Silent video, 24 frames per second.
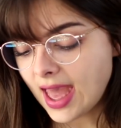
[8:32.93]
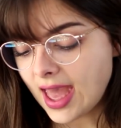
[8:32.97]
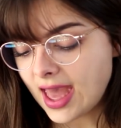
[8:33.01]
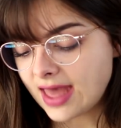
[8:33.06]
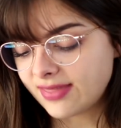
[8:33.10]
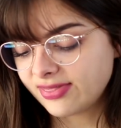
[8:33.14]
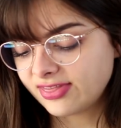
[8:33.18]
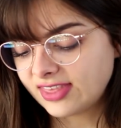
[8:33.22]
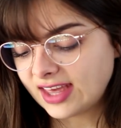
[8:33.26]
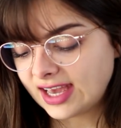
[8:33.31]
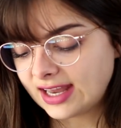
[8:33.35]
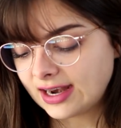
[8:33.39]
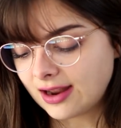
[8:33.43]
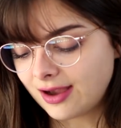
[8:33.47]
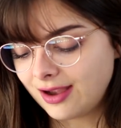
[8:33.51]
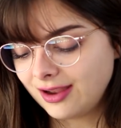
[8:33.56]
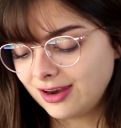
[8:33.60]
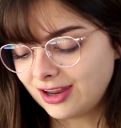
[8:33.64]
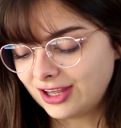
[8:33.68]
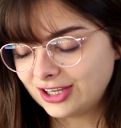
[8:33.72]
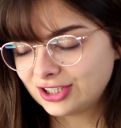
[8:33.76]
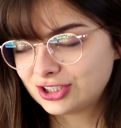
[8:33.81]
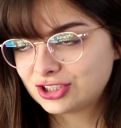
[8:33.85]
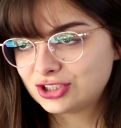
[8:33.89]
And then I
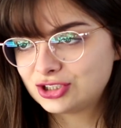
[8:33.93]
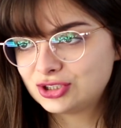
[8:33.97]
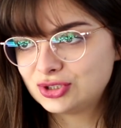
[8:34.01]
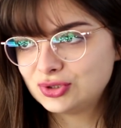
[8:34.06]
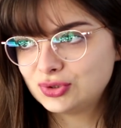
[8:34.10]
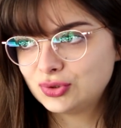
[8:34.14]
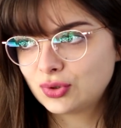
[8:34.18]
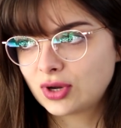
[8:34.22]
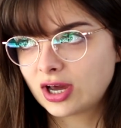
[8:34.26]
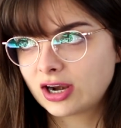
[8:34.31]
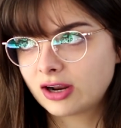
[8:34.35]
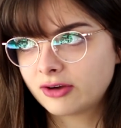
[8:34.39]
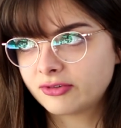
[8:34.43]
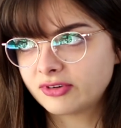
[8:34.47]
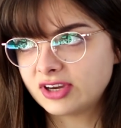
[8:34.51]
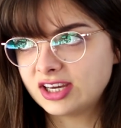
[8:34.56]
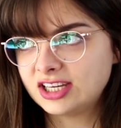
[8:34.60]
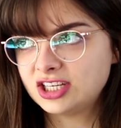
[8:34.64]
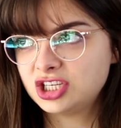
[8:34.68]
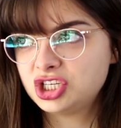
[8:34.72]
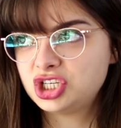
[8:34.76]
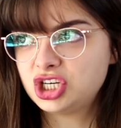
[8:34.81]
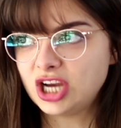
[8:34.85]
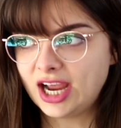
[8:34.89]
like to kind of
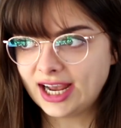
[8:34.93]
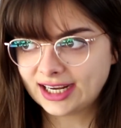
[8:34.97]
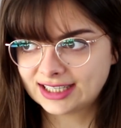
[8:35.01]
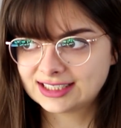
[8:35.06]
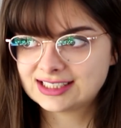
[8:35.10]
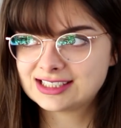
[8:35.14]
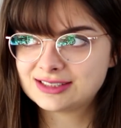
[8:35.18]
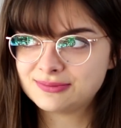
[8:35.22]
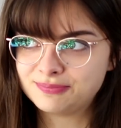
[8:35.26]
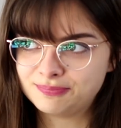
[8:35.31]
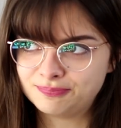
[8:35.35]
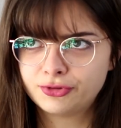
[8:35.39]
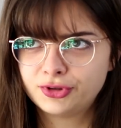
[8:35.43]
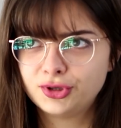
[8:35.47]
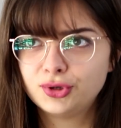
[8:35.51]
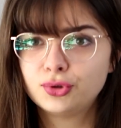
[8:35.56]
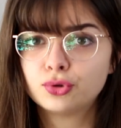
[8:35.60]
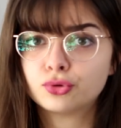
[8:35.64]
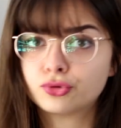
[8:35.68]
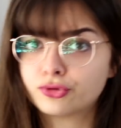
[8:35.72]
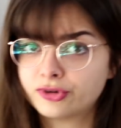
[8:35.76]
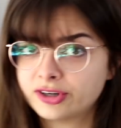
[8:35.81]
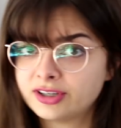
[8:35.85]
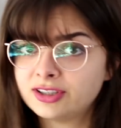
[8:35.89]
inject a
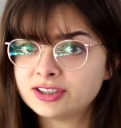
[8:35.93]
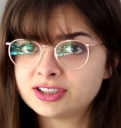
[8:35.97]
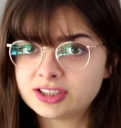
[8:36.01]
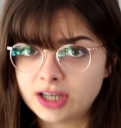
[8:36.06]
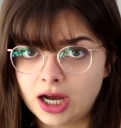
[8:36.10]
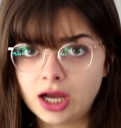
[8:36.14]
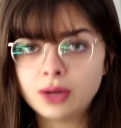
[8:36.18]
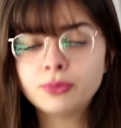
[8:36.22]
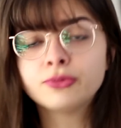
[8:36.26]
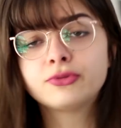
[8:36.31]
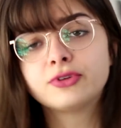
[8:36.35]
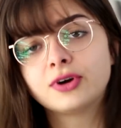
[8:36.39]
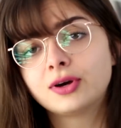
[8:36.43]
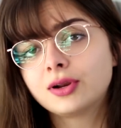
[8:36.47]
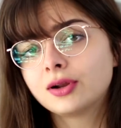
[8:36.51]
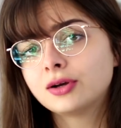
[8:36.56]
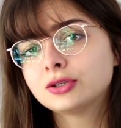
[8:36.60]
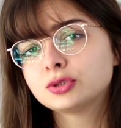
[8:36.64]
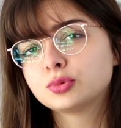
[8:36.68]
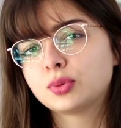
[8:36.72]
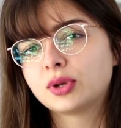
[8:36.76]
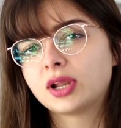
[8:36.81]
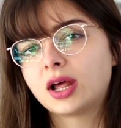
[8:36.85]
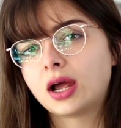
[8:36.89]
few real-time
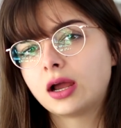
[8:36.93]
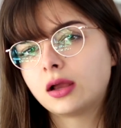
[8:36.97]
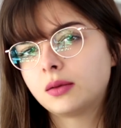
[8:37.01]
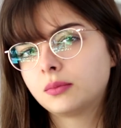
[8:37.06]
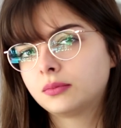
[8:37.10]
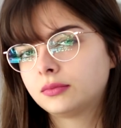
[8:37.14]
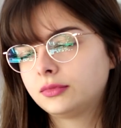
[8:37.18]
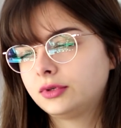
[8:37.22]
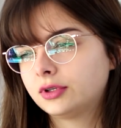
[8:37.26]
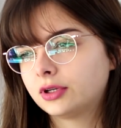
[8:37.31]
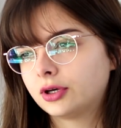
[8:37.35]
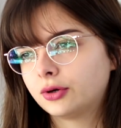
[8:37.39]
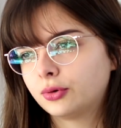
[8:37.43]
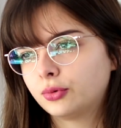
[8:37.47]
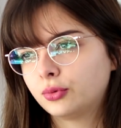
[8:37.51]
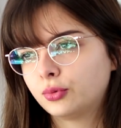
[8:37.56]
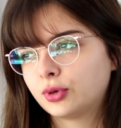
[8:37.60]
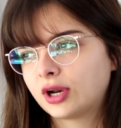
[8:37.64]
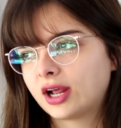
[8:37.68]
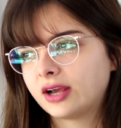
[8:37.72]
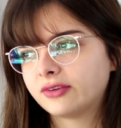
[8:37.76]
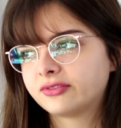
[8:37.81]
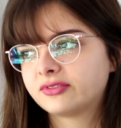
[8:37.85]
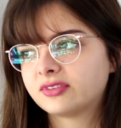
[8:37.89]
photos when I'm, you know,
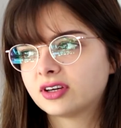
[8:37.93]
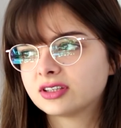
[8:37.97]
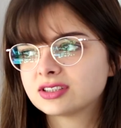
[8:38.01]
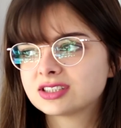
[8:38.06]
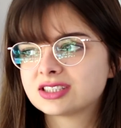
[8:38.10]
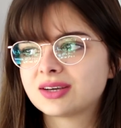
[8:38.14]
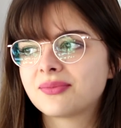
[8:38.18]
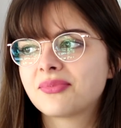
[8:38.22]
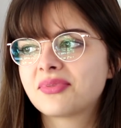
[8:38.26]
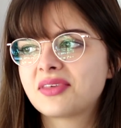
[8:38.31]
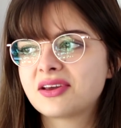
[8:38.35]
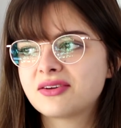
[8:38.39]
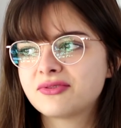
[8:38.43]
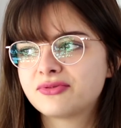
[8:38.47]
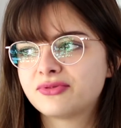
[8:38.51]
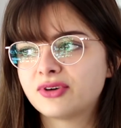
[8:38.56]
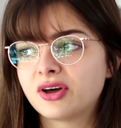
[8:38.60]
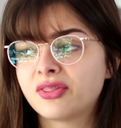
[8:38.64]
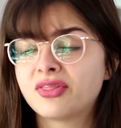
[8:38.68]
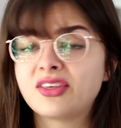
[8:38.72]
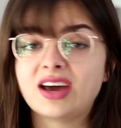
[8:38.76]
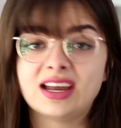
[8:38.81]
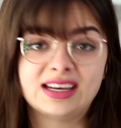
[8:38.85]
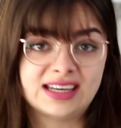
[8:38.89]
when I've done something
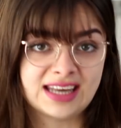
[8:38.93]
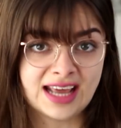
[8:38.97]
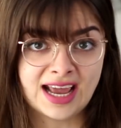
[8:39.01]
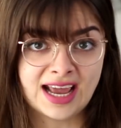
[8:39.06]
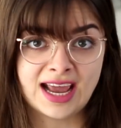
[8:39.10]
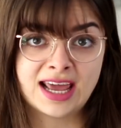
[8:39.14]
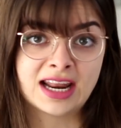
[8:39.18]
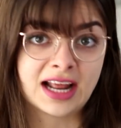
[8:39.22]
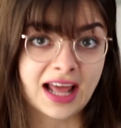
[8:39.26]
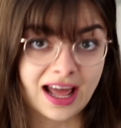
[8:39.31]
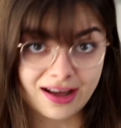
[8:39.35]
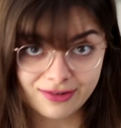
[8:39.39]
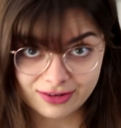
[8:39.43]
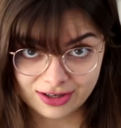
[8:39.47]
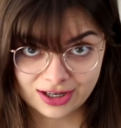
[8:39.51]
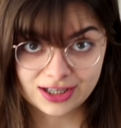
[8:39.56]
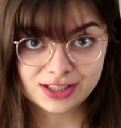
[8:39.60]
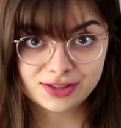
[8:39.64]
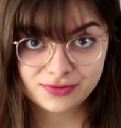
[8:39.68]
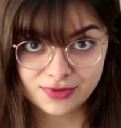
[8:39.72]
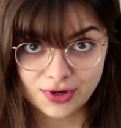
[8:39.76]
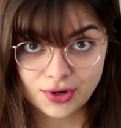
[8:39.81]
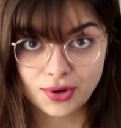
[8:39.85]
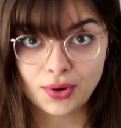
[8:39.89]
fun that day and I have a
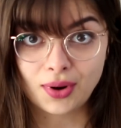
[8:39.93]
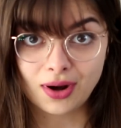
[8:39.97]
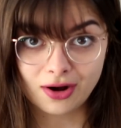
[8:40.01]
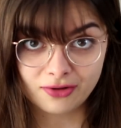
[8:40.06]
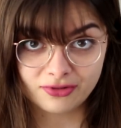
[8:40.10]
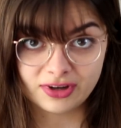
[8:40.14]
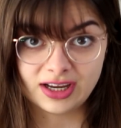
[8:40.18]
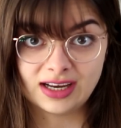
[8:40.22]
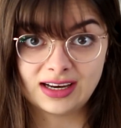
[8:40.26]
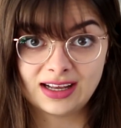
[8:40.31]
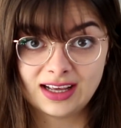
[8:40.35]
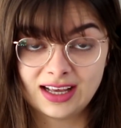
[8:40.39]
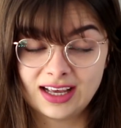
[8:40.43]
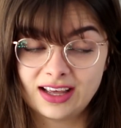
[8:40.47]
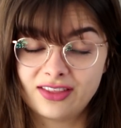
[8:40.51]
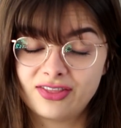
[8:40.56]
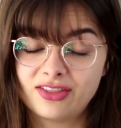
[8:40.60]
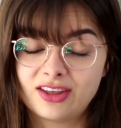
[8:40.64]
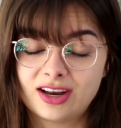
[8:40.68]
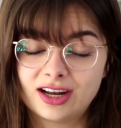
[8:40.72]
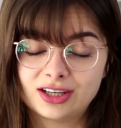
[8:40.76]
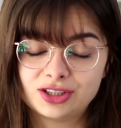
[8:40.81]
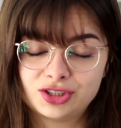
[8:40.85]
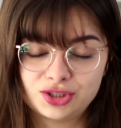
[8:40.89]
nice photo of it,
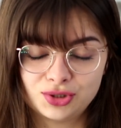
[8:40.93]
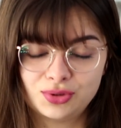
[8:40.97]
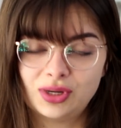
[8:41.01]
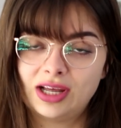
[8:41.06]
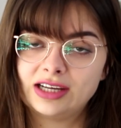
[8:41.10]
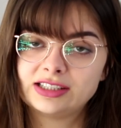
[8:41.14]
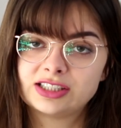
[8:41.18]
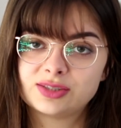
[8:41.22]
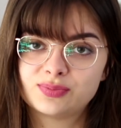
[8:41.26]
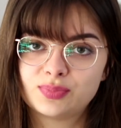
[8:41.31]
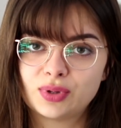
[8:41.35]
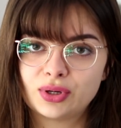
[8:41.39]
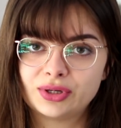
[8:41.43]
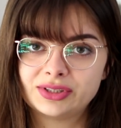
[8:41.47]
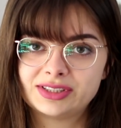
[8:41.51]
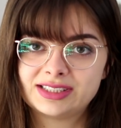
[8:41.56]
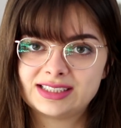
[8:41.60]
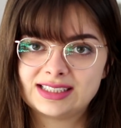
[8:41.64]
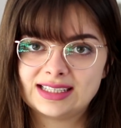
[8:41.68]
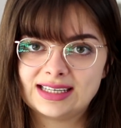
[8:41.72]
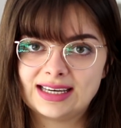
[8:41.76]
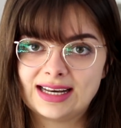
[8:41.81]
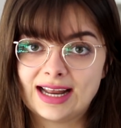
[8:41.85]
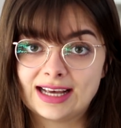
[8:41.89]
then I do like to
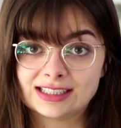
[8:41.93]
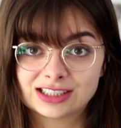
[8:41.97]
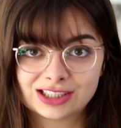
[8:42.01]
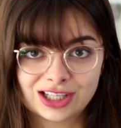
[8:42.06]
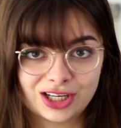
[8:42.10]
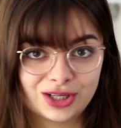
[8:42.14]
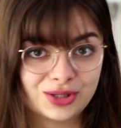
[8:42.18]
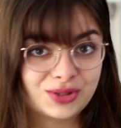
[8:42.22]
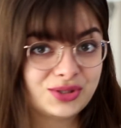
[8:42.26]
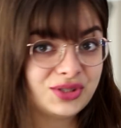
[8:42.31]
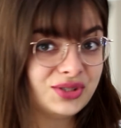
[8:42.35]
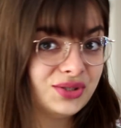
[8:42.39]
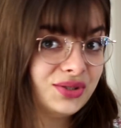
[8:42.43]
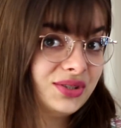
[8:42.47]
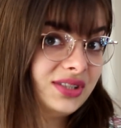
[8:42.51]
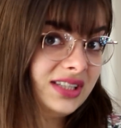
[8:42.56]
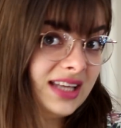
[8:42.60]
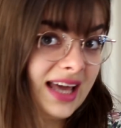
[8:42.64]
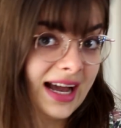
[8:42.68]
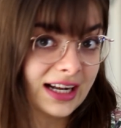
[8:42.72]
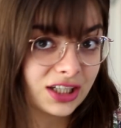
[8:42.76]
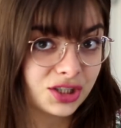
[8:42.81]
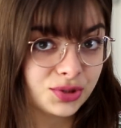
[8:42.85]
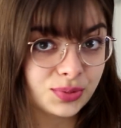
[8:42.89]
post it as close to
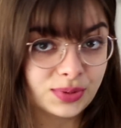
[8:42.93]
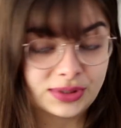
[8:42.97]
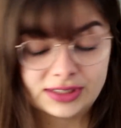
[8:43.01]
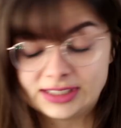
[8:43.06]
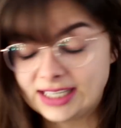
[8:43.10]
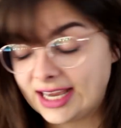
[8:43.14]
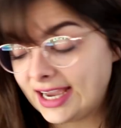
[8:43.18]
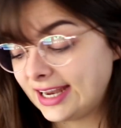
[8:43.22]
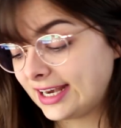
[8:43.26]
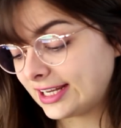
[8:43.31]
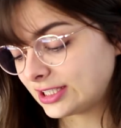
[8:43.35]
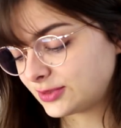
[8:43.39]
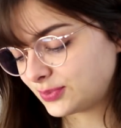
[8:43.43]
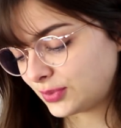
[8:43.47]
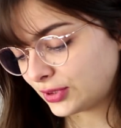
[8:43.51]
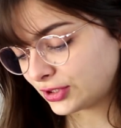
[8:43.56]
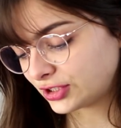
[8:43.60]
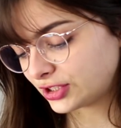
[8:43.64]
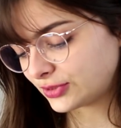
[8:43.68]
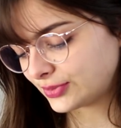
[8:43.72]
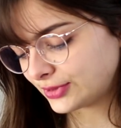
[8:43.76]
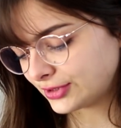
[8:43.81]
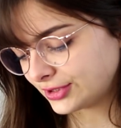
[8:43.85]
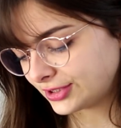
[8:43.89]
the actual date as
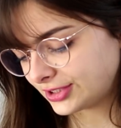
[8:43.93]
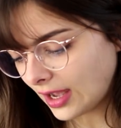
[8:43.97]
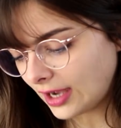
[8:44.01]
possible.